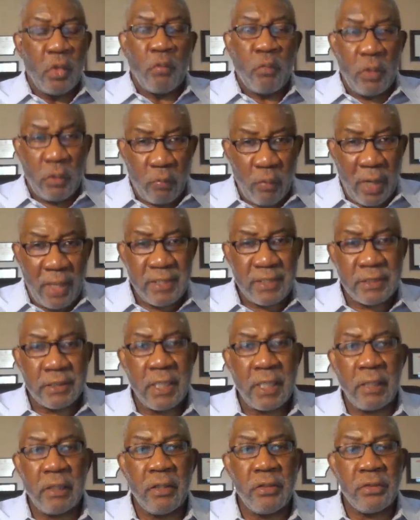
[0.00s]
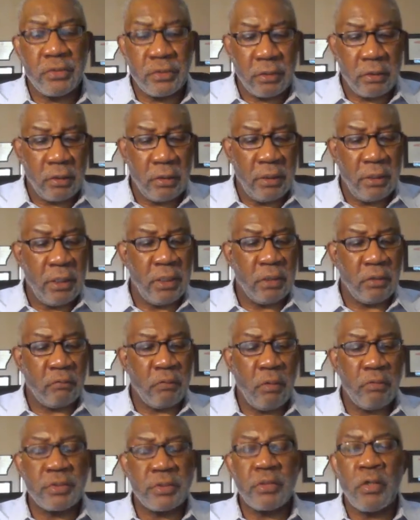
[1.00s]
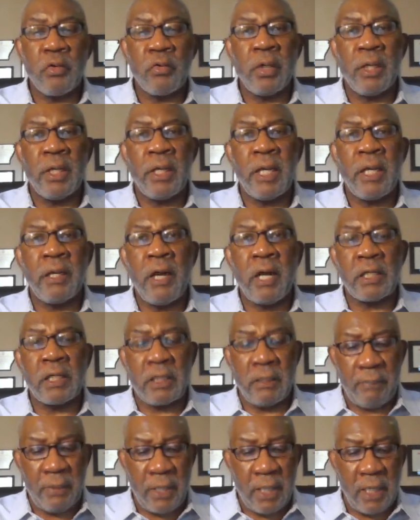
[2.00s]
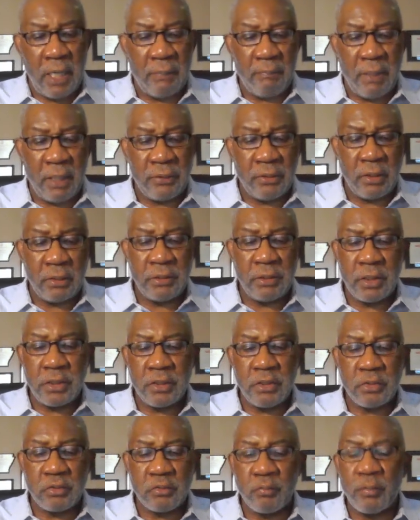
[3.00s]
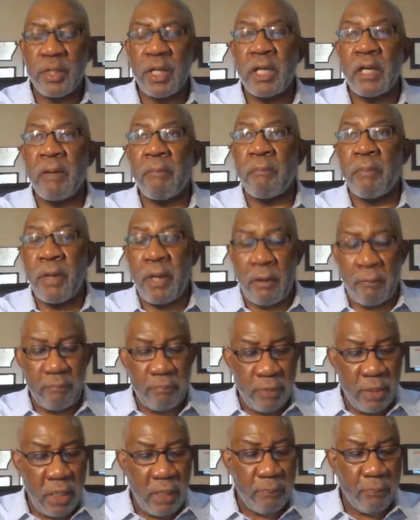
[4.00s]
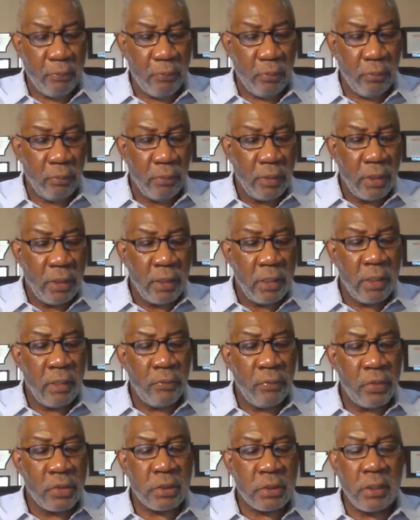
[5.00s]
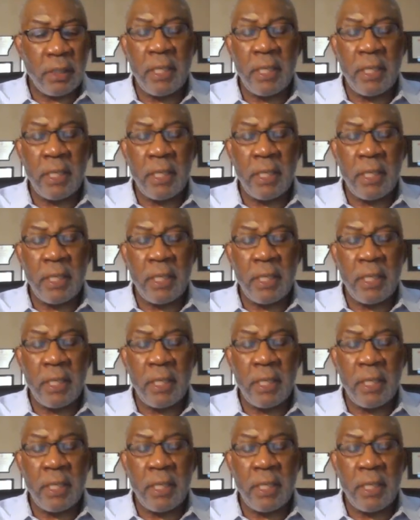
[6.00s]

When white settlers encroached on land occupied by the indigenous red and brown people in this